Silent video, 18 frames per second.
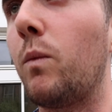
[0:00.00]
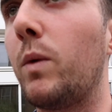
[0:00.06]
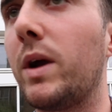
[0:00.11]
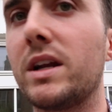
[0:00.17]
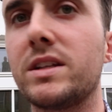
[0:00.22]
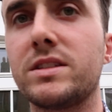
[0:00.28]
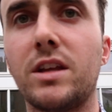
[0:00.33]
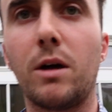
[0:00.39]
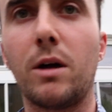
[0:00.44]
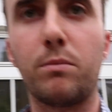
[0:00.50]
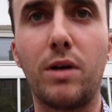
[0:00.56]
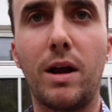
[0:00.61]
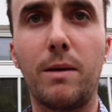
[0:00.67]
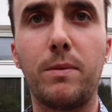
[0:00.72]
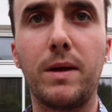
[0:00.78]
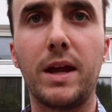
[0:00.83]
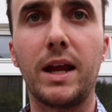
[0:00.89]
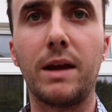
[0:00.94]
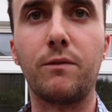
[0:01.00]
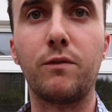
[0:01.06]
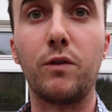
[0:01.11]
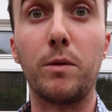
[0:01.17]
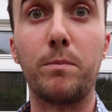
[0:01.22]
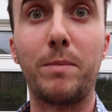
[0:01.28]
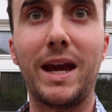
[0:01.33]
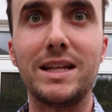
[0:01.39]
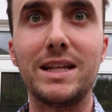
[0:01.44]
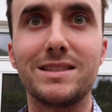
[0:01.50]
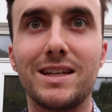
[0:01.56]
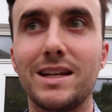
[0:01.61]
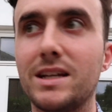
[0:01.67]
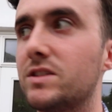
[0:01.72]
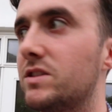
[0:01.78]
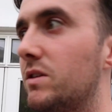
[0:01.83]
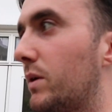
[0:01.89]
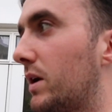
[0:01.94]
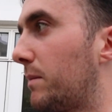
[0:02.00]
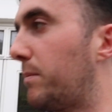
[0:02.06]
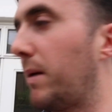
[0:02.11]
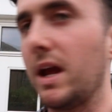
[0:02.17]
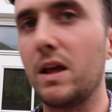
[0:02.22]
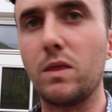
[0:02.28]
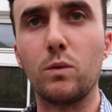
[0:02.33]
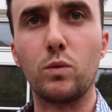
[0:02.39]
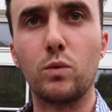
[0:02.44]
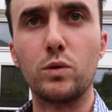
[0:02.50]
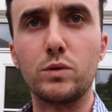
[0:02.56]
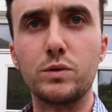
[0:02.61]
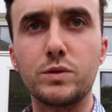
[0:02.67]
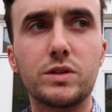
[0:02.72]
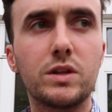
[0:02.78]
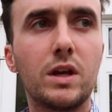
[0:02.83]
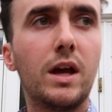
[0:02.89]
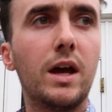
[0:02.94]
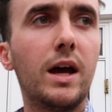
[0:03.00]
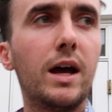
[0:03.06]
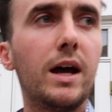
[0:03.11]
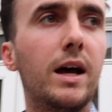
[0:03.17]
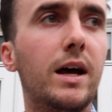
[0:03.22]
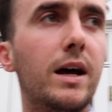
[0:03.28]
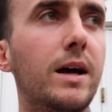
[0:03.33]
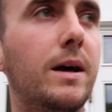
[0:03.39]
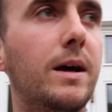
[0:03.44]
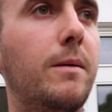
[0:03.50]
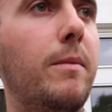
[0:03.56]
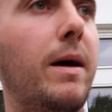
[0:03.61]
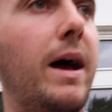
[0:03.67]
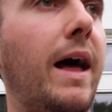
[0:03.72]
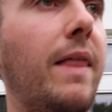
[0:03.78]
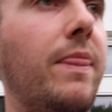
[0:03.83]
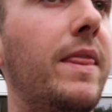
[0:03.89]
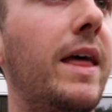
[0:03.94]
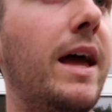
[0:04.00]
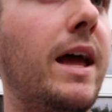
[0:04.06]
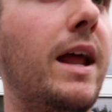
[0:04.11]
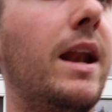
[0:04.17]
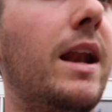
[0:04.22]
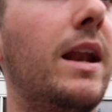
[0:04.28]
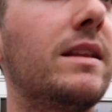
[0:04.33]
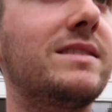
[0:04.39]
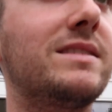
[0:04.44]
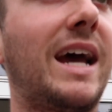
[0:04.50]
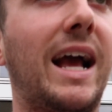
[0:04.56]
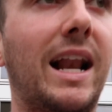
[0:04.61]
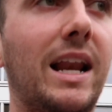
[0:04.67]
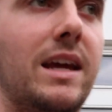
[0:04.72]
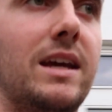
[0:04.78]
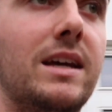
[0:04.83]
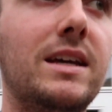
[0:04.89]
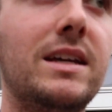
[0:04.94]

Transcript: we're going to start prepping for painting. So we're going to paint the walls, and then Talia